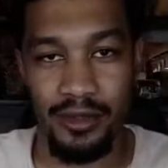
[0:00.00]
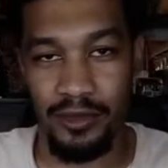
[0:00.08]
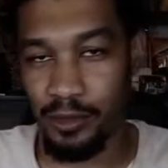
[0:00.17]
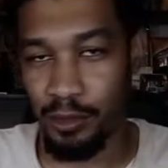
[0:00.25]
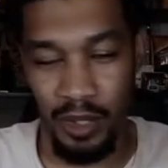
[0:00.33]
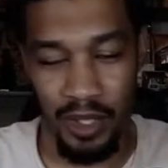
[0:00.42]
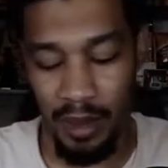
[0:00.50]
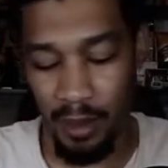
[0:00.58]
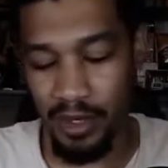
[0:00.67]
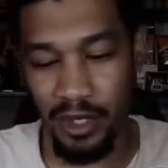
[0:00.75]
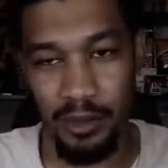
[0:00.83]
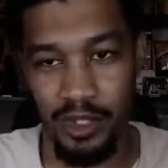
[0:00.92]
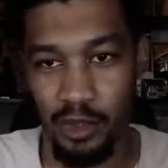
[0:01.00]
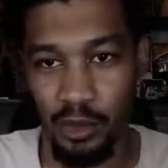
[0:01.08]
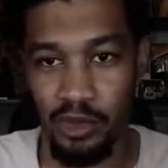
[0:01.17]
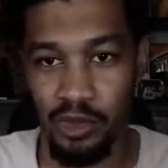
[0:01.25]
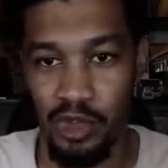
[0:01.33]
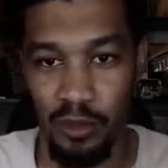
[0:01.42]
Me and my buddy, we just
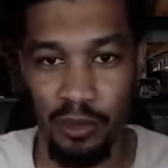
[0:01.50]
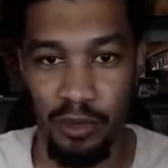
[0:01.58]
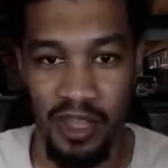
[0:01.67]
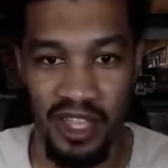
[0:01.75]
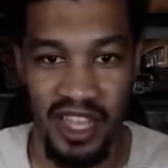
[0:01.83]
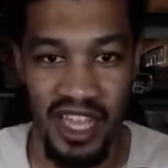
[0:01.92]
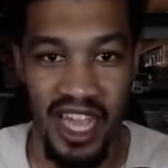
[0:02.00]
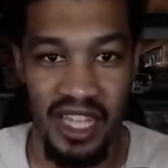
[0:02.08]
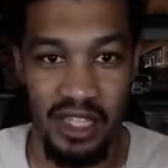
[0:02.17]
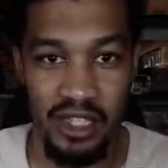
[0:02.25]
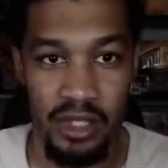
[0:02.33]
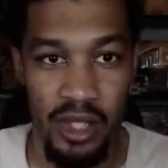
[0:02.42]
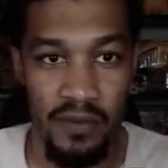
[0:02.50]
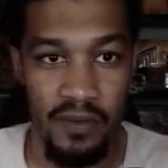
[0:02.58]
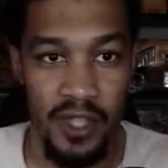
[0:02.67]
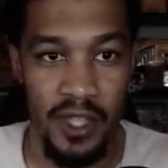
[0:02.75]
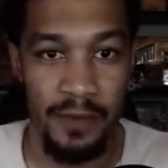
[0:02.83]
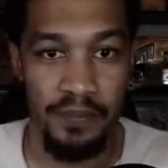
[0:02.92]
opened some Japanese pack, and I got this
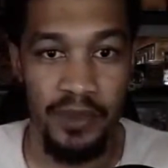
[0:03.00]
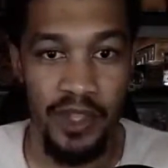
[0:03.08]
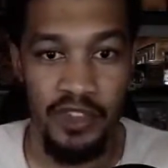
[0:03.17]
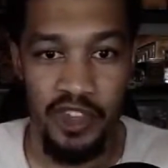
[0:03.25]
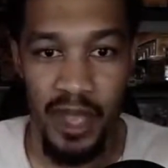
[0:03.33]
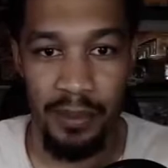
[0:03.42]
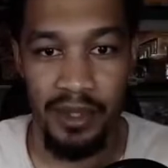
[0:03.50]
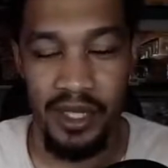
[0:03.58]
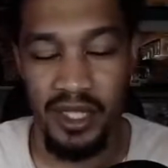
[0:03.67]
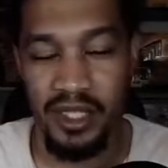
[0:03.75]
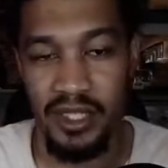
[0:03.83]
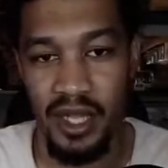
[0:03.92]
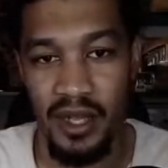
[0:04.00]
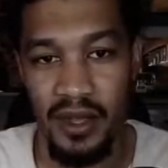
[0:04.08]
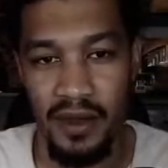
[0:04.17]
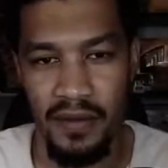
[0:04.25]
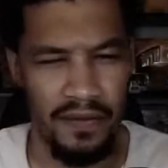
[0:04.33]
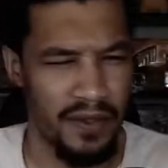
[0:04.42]
lovely Japanese
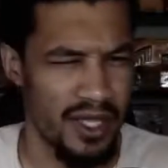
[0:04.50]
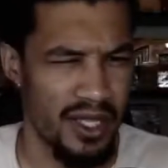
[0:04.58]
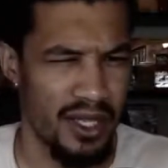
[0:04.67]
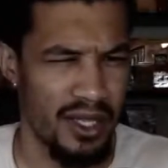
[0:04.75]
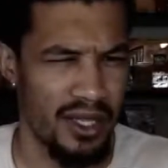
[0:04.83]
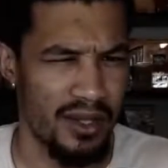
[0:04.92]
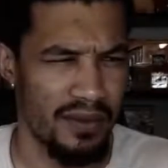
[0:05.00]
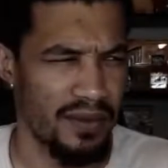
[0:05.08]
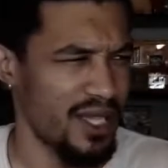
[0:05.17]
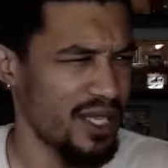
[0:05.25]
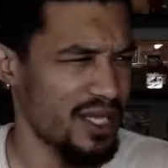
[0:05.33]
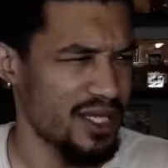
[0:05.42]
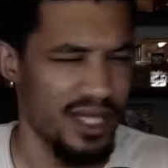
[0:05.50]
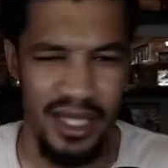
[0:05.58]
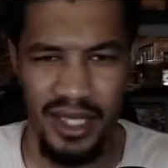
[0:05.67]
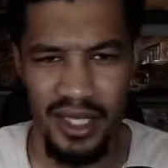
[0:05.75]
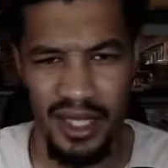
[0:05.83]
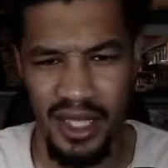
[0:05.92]
links. I
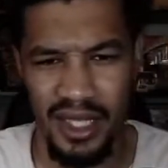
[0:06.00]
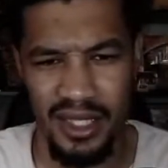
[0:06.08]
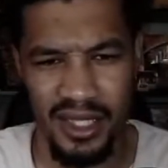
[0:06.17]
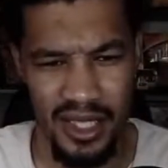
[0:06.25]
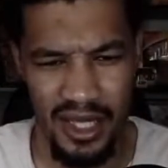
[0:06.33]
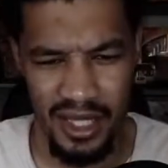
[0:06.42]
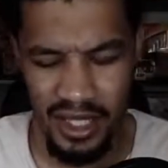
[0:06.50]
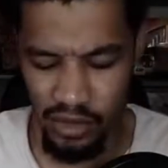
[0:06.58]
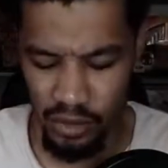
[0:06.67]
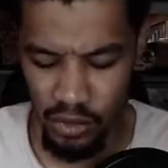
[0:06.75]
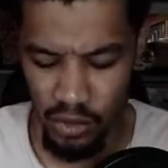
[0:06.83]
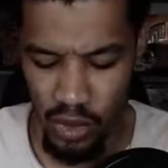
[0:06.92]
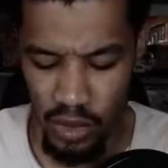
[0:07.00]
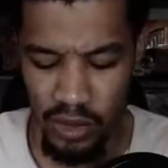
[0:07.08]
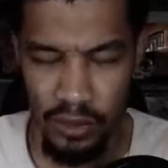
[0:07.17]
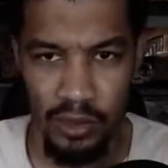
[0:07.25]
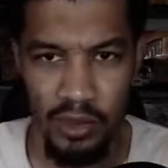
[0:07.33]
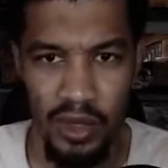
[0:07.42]
think that's what it's called.
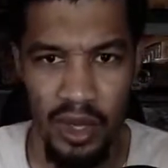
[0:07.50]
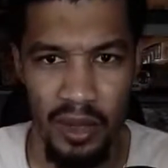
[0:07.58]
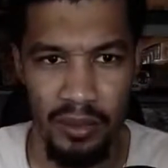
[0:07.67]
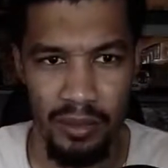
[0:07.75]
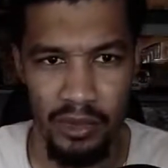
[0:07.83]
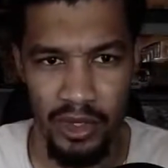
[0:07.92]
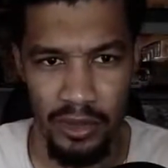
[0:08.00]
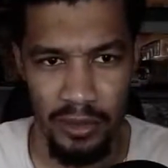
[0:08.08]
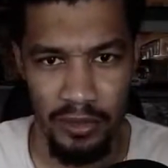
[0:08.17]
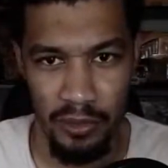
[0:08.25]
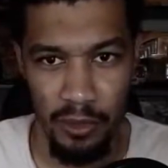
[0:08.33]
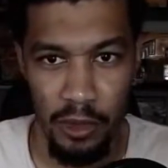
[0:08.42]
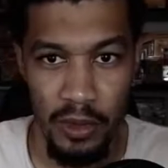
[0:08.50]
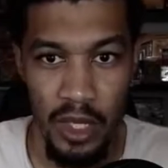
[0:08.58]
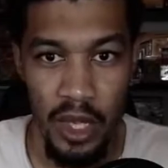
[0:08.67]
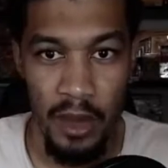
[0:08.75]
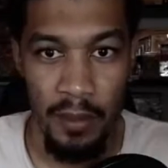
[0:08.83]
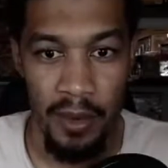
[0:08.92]
Correct me if I'm wrong,
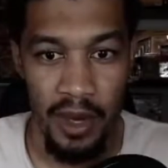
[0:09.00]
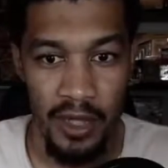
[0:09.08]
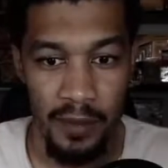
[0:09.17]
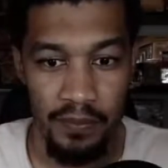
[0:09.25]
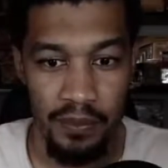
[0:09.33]
but